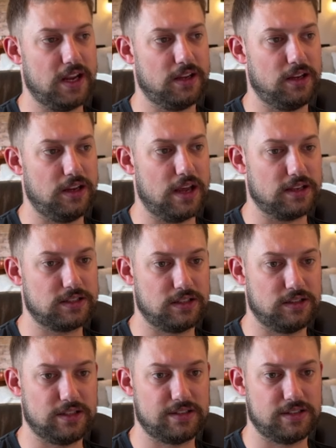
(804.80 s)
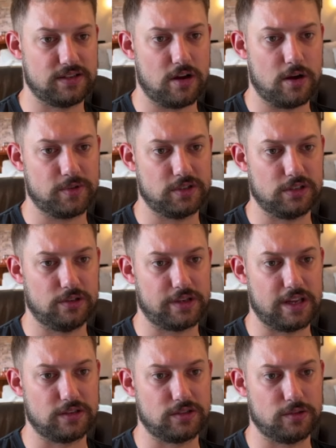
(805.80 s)
So I would say, yes, this is
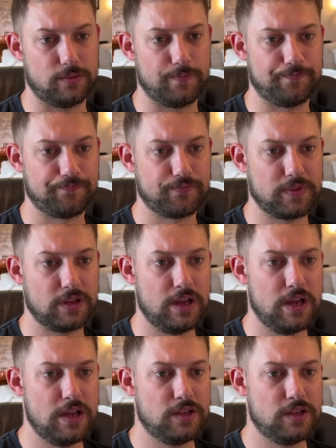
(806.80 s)
an option to look into.